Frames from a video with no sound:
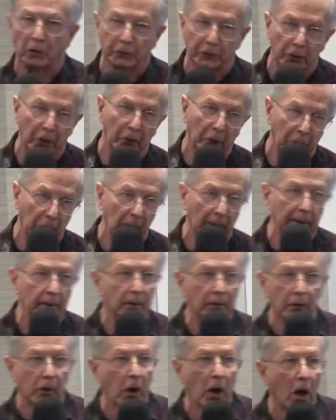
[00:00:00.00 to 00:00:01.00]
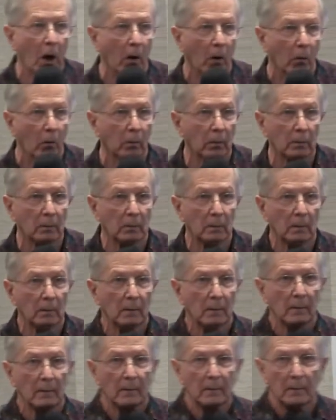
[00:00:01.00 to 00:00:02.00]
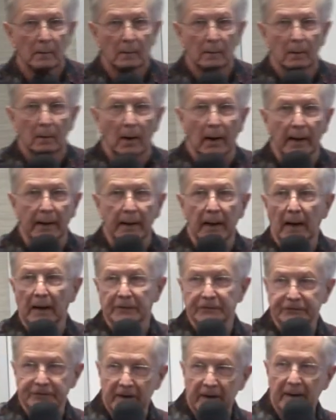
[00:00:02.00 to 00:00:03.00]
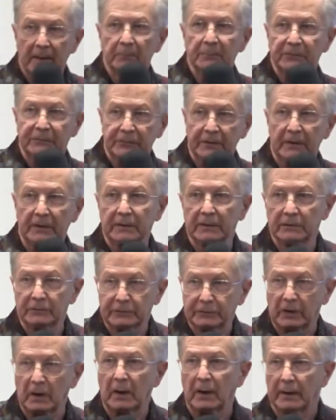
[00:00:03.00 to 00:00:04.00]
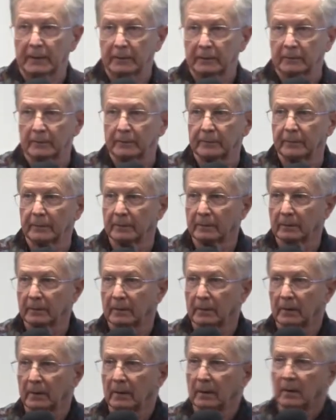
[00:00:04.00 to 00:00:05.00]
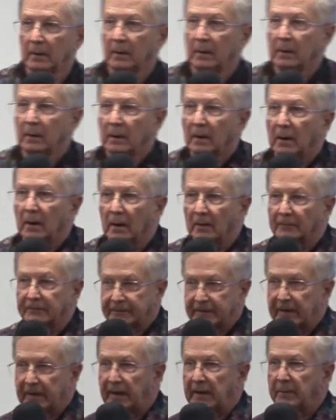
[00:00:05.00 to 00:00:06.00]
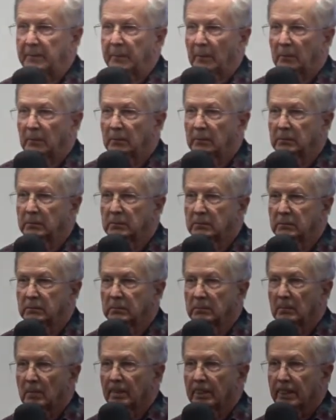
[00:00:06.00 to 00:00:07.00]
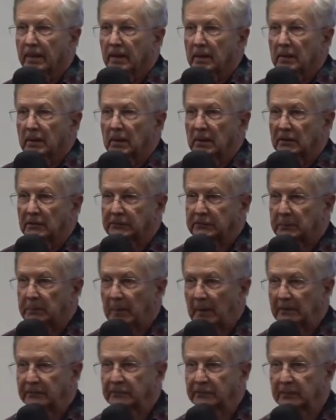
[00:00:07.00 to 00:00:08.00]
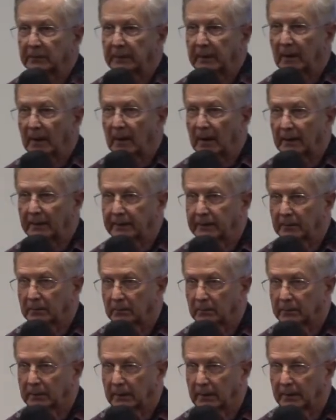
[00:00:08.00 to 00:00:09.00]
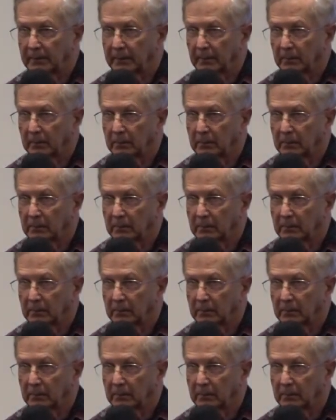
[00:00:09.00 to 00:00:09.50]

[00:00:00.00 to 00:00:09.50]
yeah, right. No. I got damn sick and tired of cable, especially audio cable,